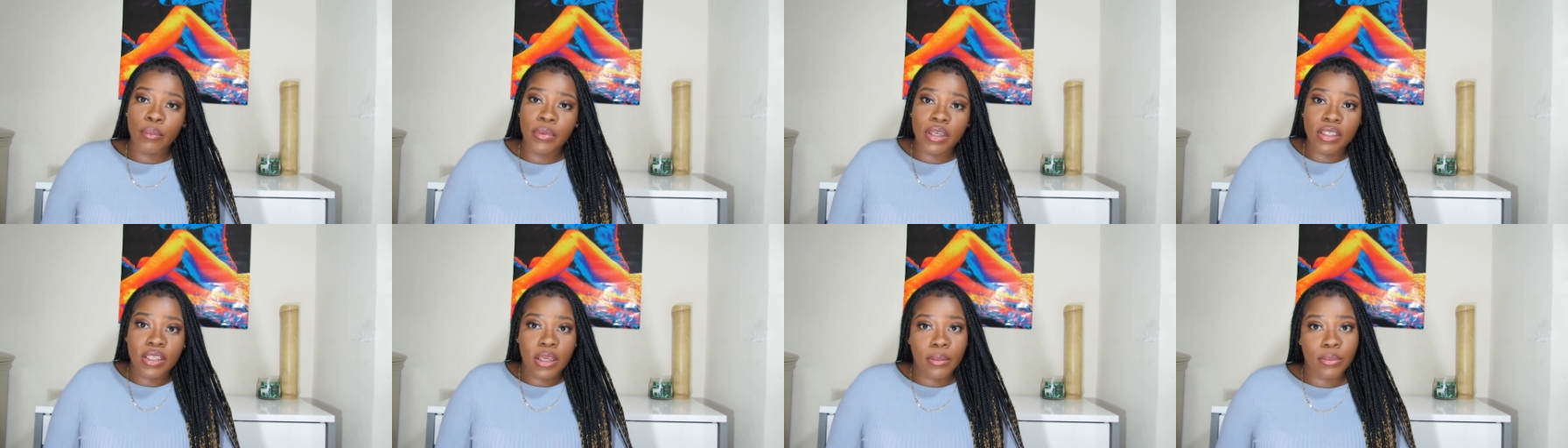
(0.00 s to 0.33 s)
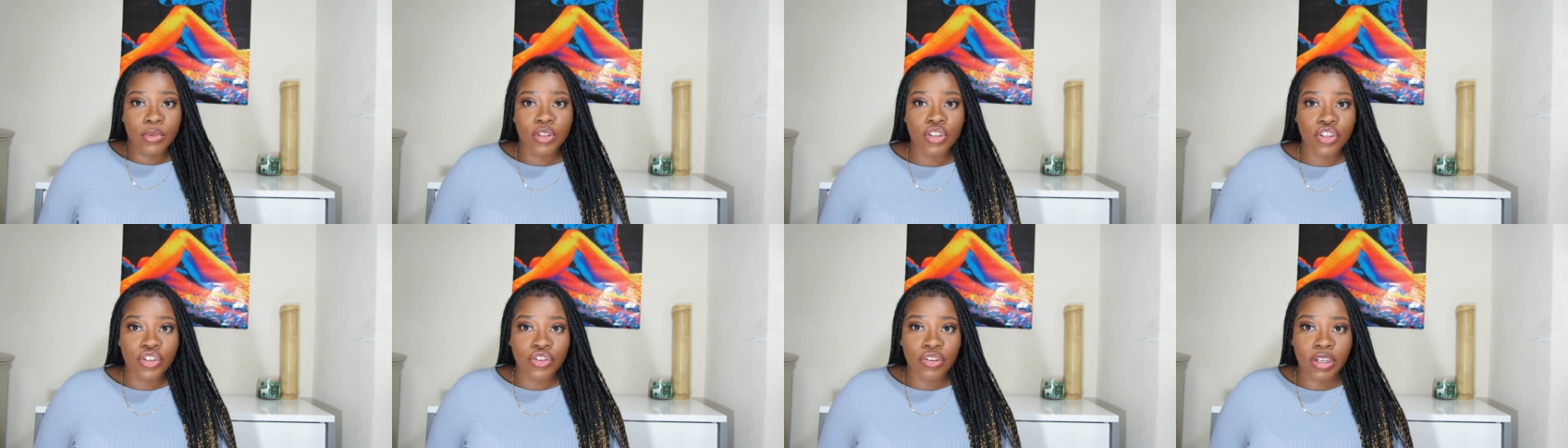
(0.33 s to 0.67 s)
me
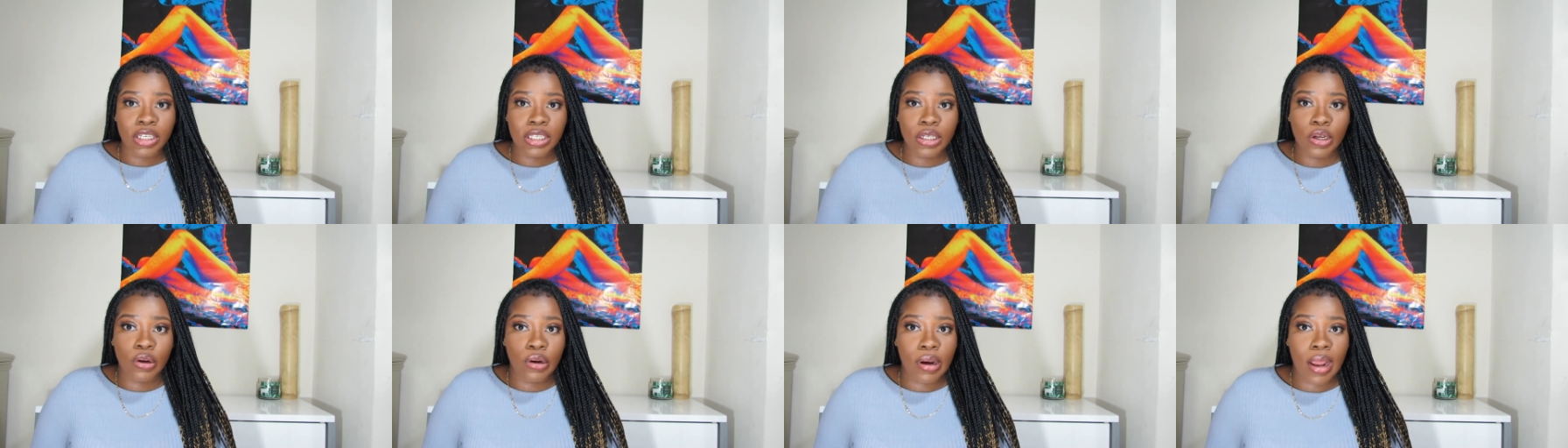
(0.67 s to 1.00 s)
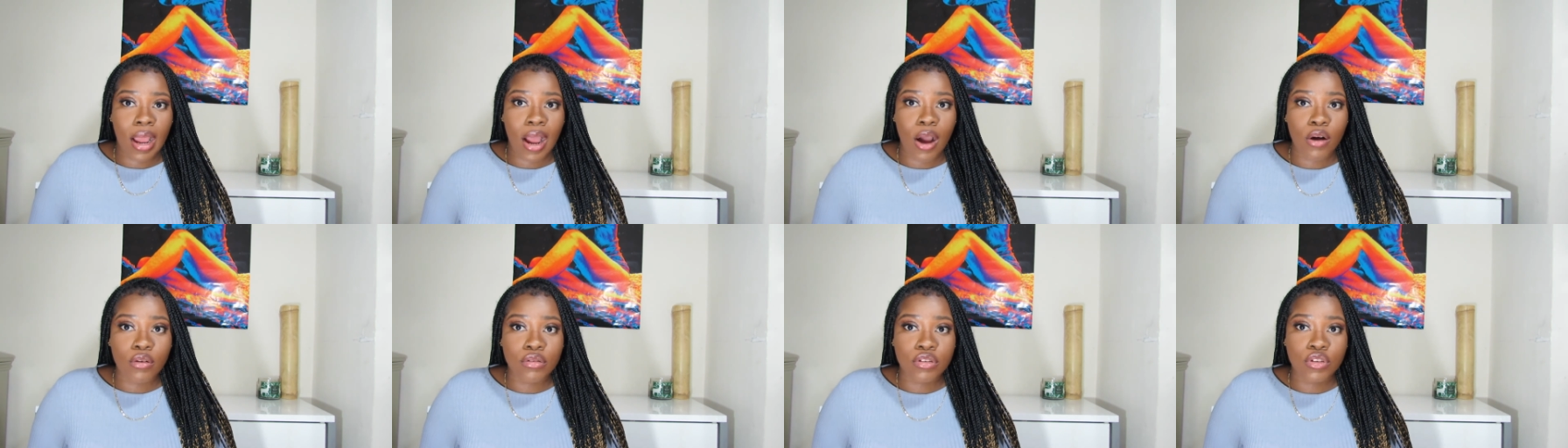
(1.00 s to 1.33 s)
demonstrate on
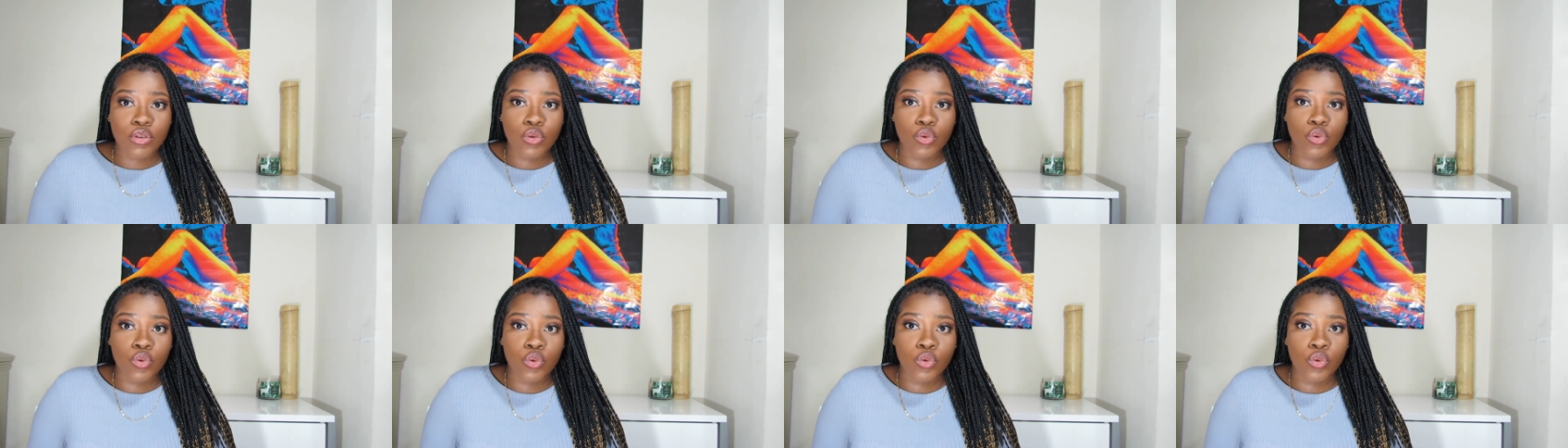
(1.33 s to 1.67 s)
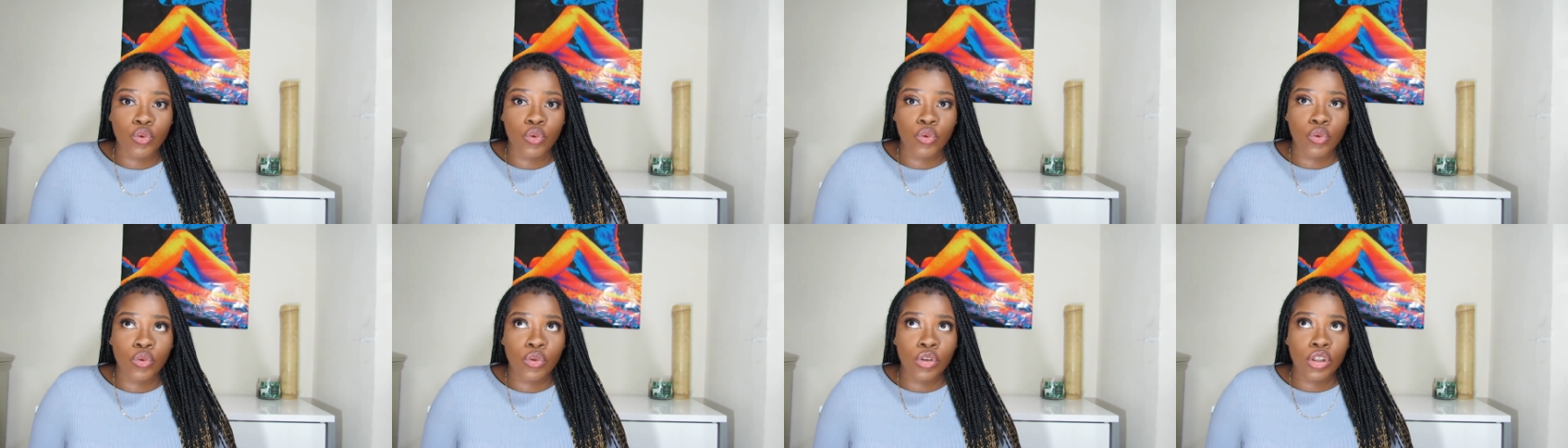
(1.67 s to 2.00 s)
how
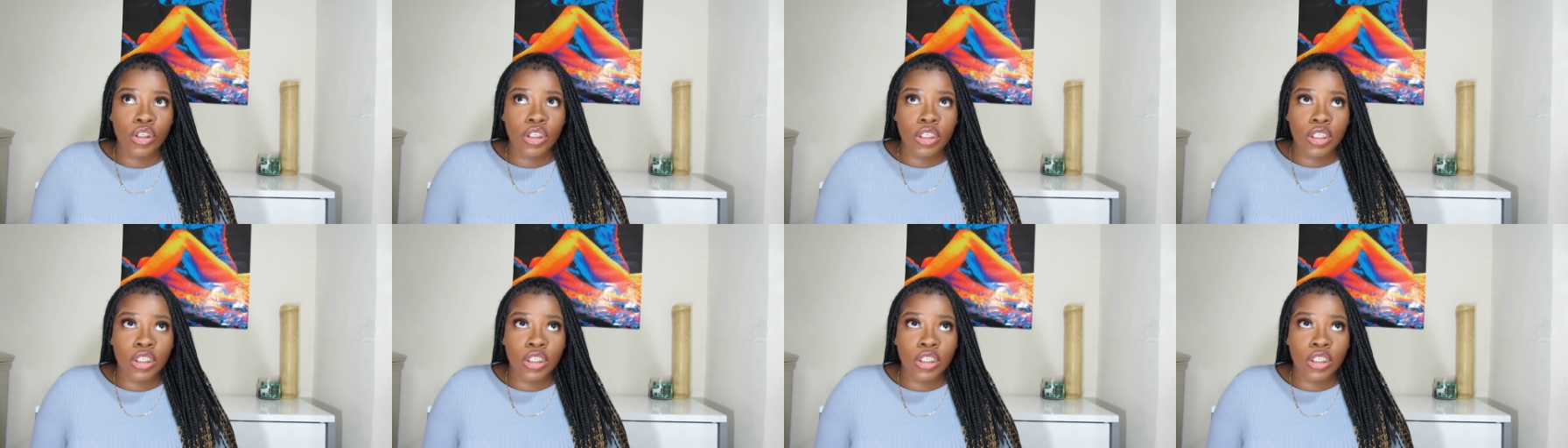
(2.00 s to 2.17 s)
to,